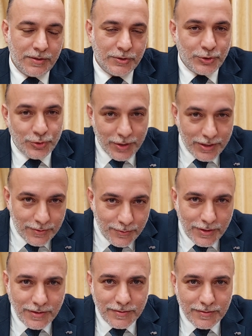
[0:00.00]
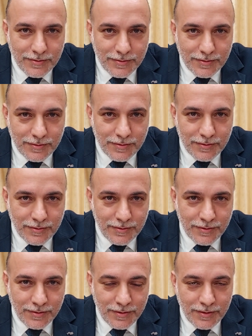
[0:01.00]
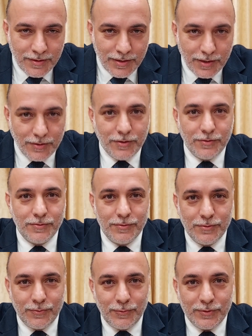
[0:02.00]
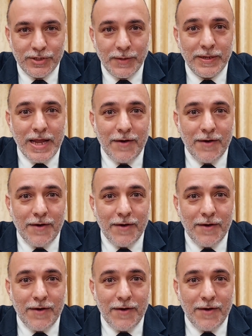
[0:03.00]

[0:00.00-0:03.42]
Should I do it? Hello? We're talking